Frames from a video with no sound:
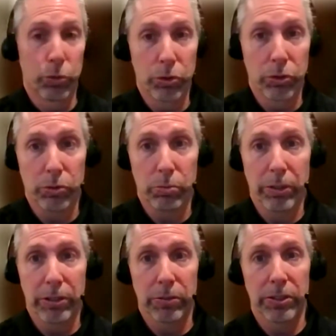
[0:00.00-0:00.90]
it's rural,
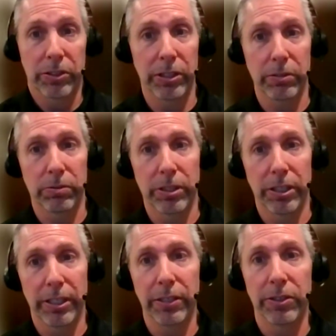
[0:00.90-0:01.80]
whether it's
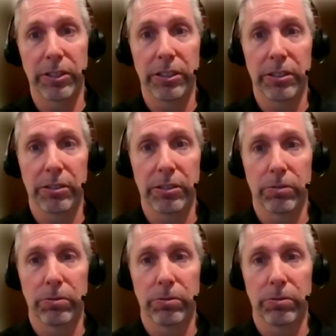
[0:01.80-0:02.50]
areas in